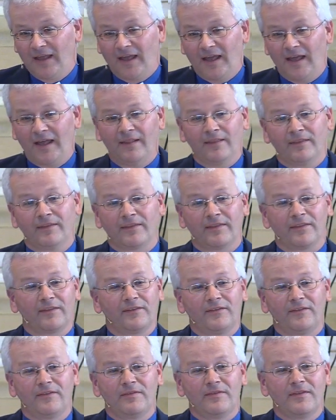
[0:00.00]
And
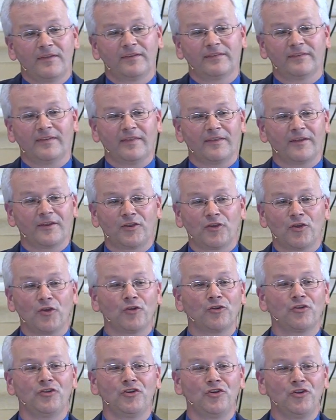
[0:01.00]
the
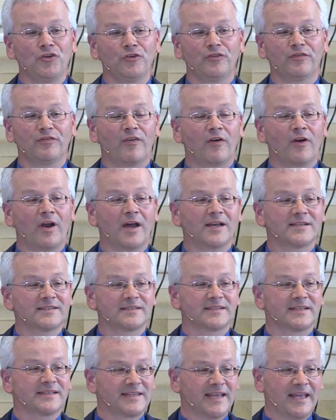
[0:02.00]
good news for us
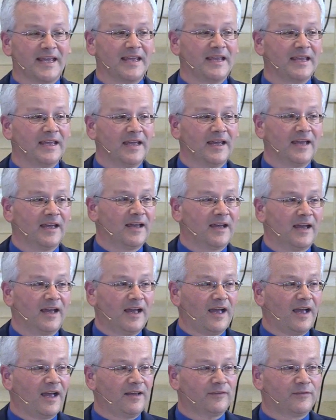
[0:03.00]
today,
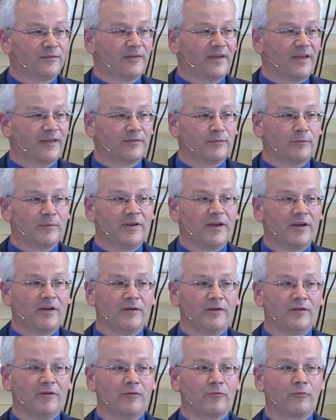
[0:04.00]
as we
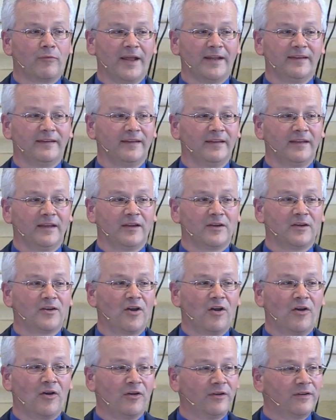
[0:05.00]
heard already,
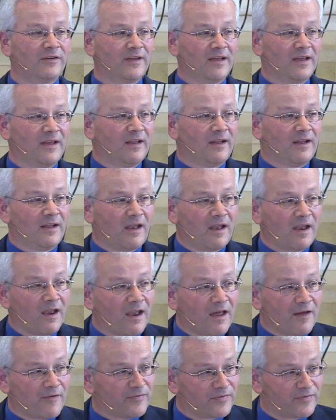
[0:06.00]
God
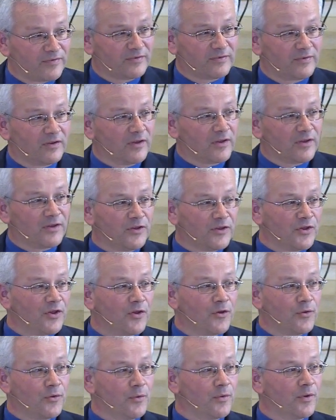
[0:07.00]
loves
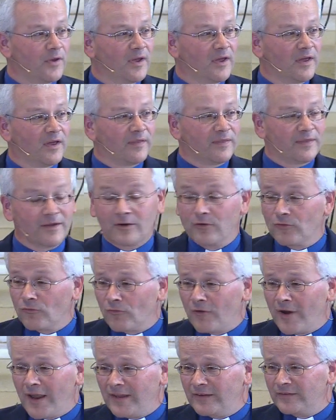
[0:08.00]
you. The
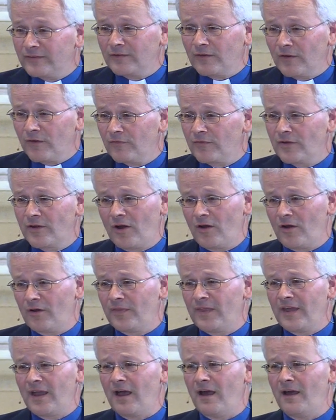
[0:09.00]
grace of
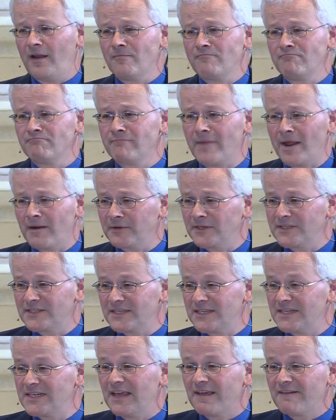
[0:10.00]
God, the
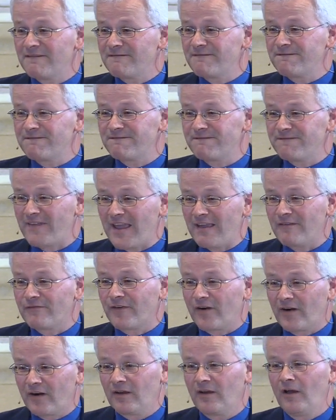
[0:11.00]
unmerited
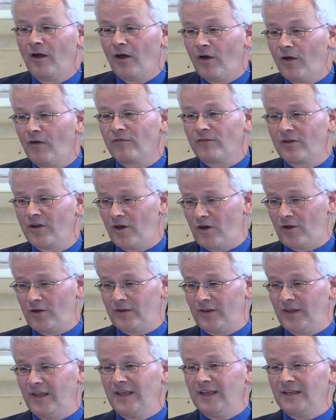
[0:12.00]
favor of
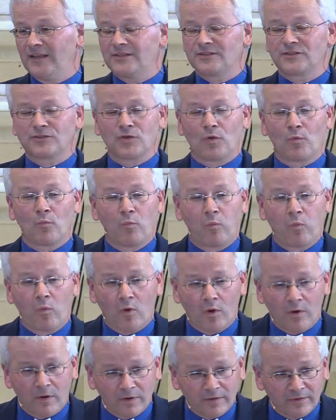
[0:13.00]
God is
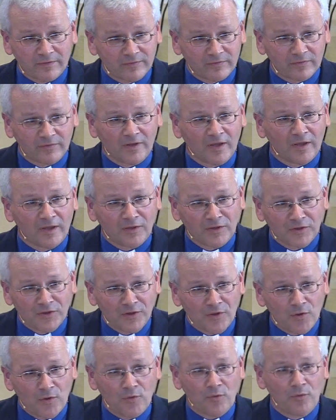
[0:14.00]
towards
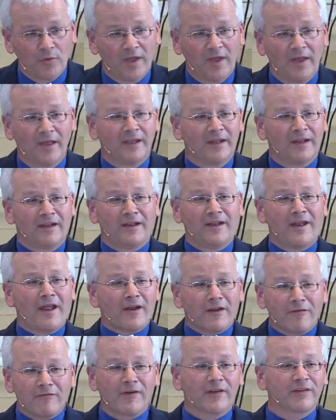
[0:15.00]
you.
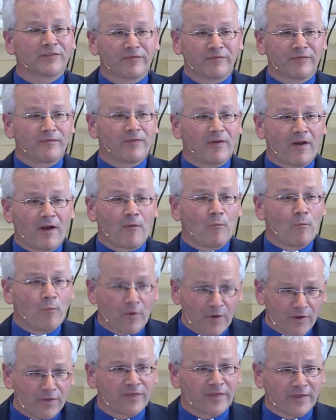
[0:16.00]
None of us are
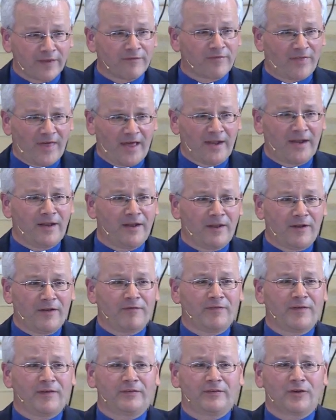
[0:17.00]
worthy of that. None
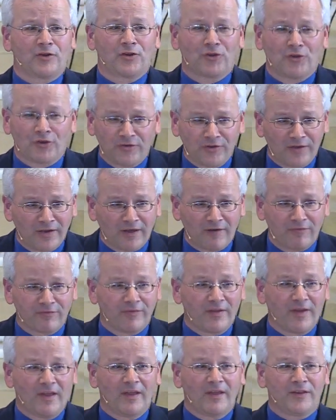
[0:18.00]
of us are good enough.
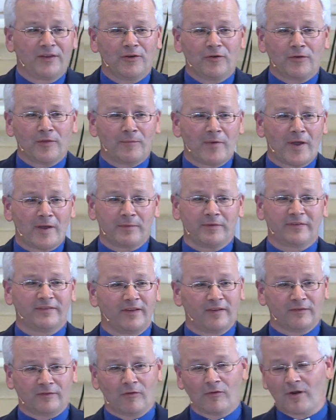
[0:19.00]
You know, the Bible
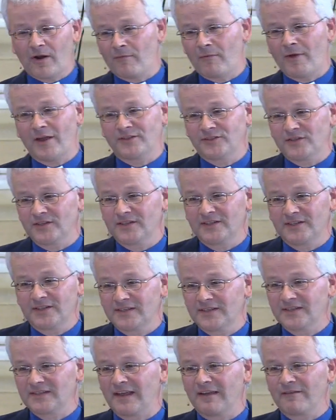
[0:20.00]
says all our
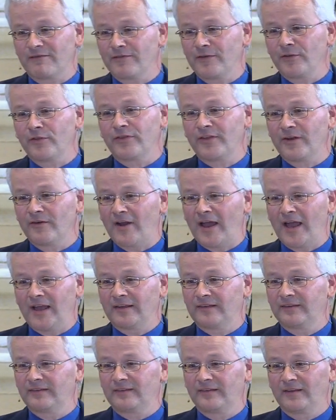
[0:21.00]
righteousness is like filthy
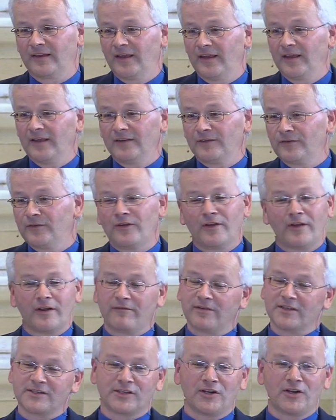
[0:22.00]
rags. So none
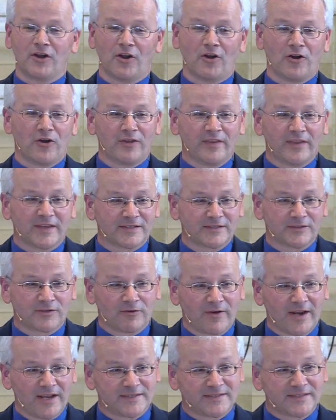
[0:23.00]
of us can earn this
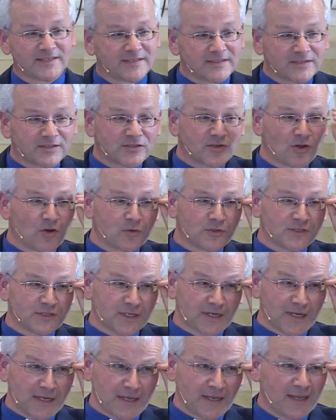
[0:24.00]
grace. It's
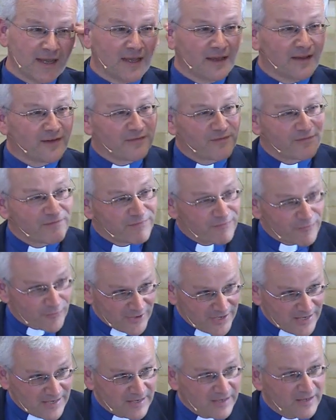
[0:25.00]
totally
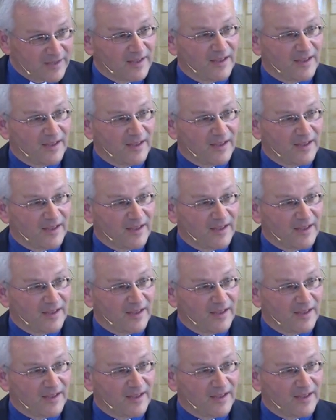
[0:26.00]
free